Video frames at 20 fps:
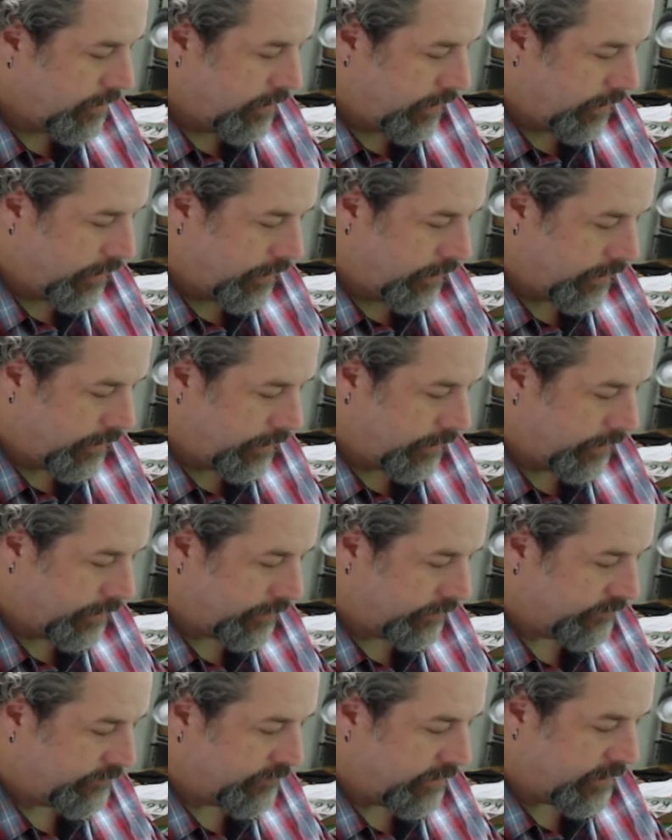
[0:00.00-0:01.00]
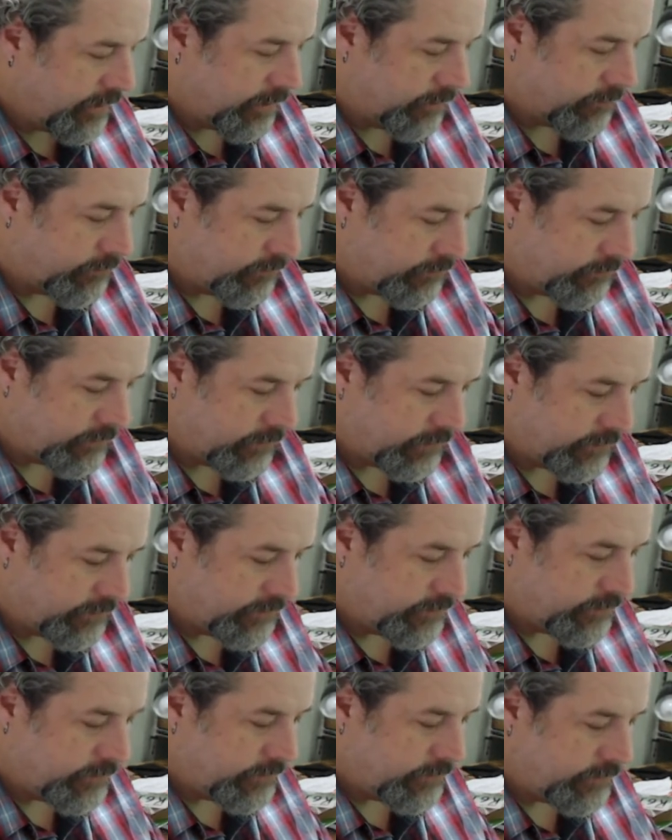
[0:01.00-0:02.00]
let's see here, we'll do a
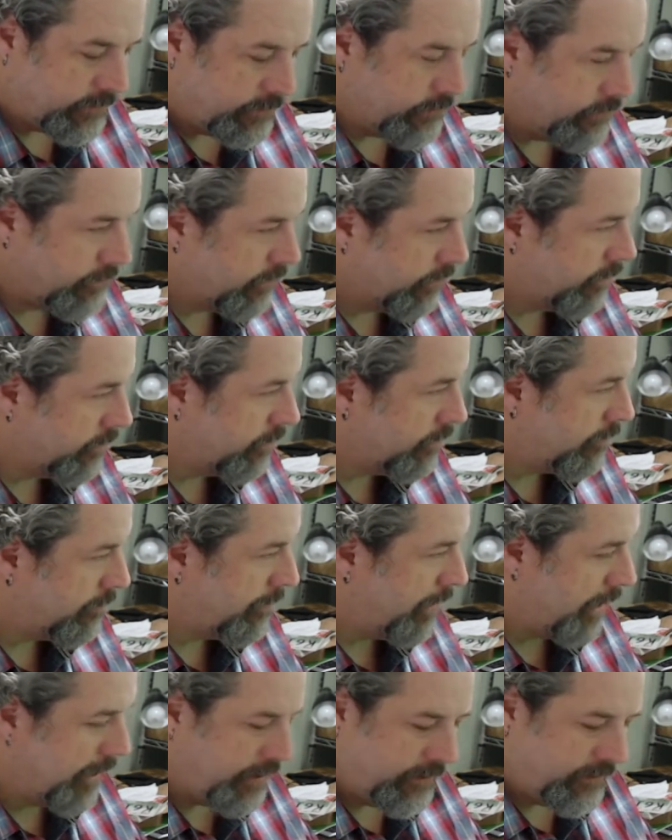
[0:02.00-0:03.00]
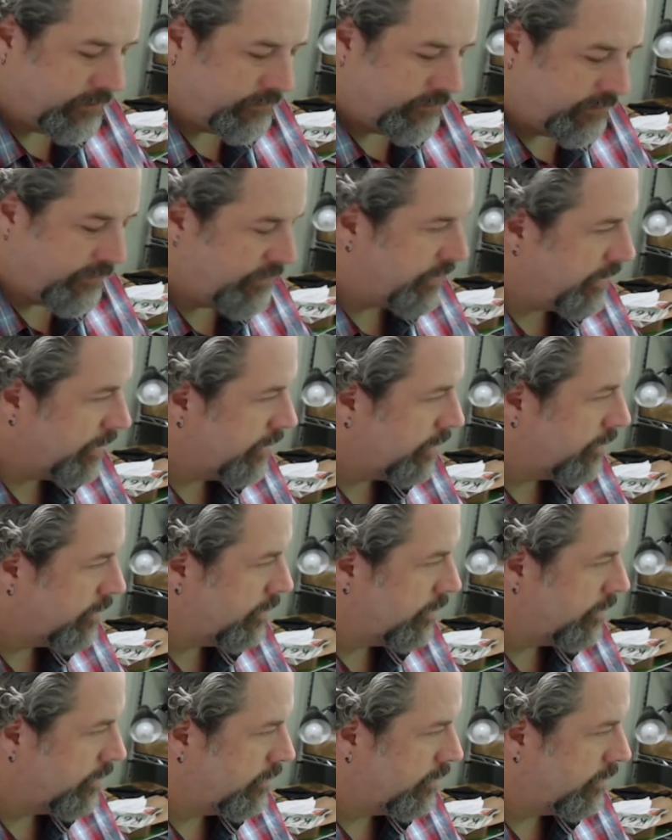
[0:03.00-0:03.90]
dir minus, I think.